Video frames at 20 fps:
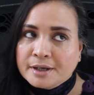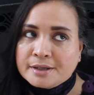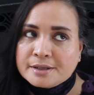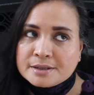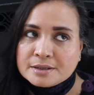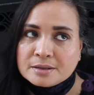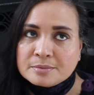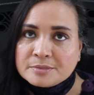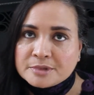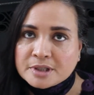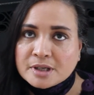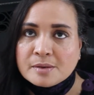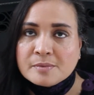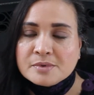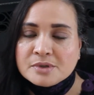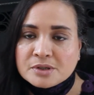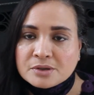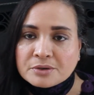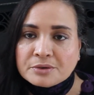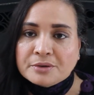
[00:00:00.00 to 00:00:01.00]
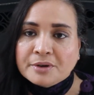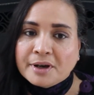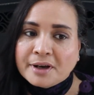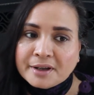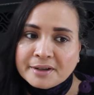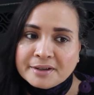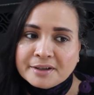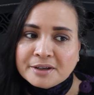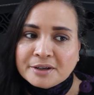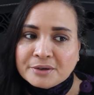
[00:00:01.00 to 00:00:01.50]
sometimes you're
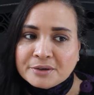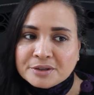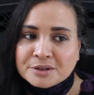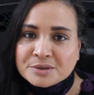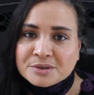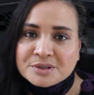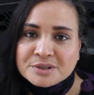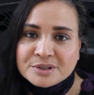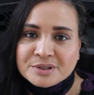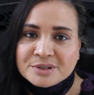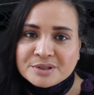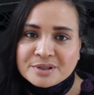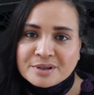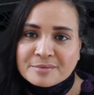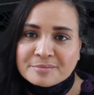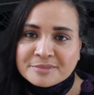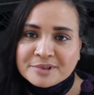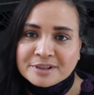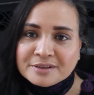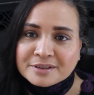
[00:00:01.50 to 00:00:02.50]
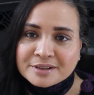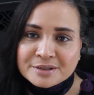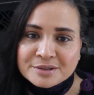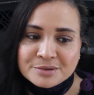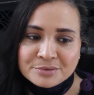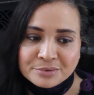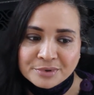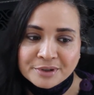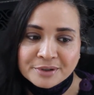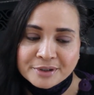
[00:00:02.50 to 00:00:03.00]
on there and you see something
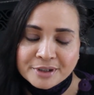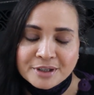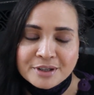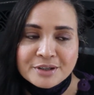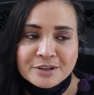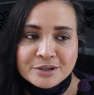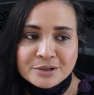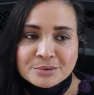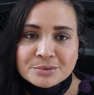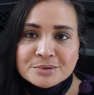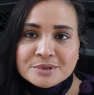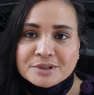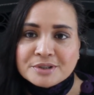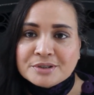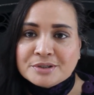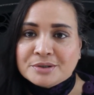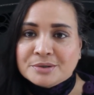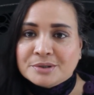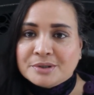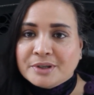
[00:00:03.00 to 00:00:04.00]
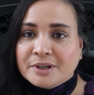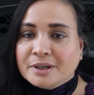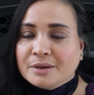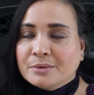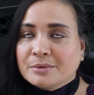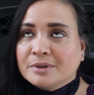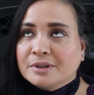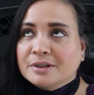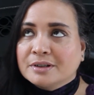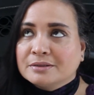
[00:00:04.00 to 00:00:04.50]
that's really cute and you
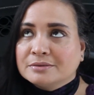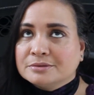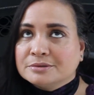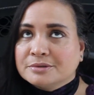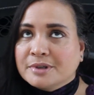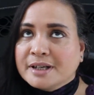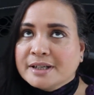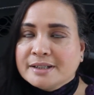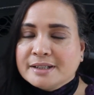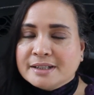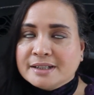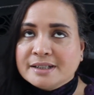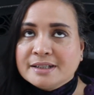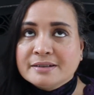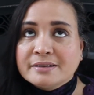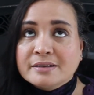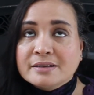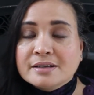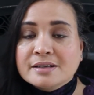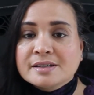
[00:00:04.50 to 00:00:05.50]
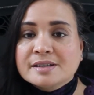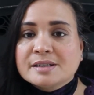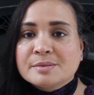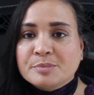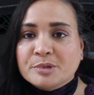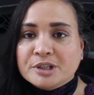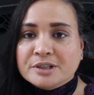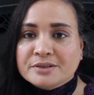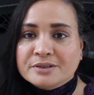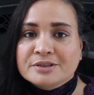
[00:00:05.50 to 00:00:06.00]
think, well, do I need this?
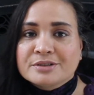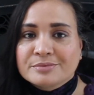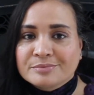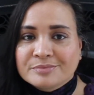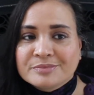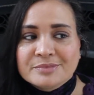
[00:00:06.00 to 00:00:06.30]
But